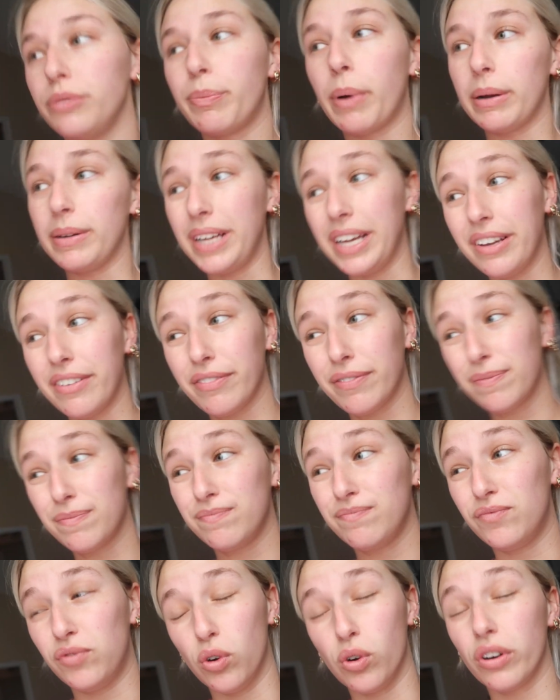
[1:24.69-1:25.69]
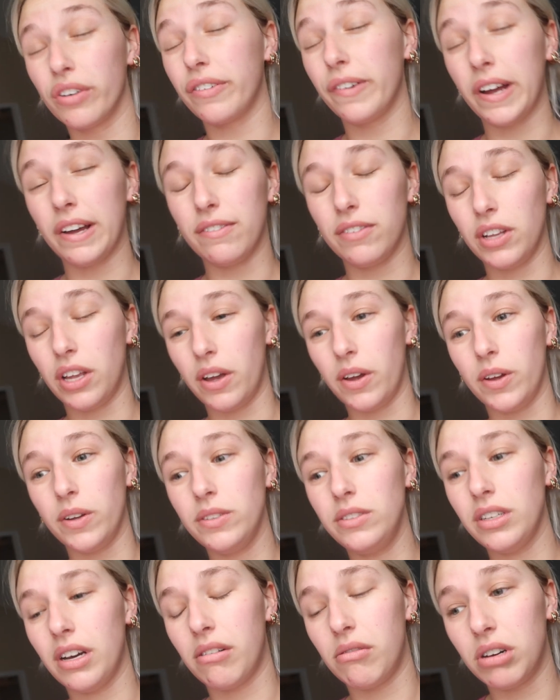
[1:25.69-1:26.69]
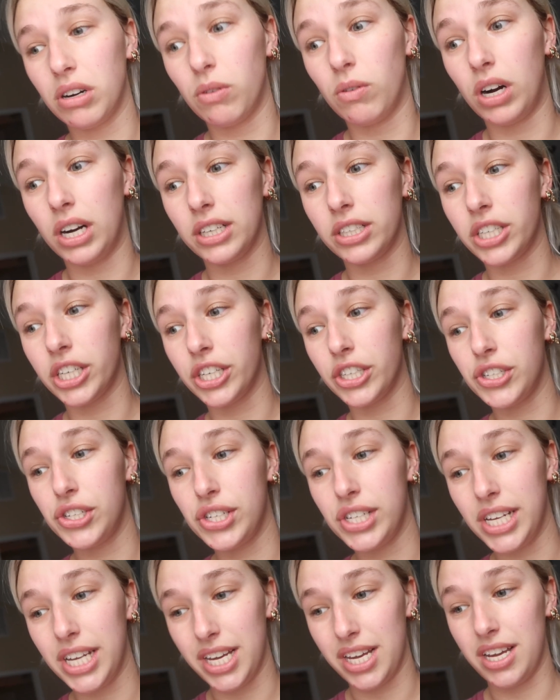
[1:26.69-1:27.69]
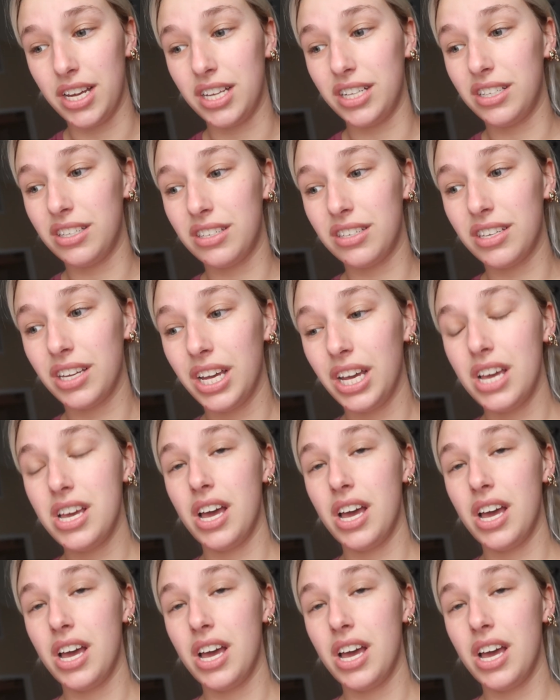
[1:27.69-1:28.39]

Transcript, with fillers: Probably like four or five loads. I wanna wash our sheets.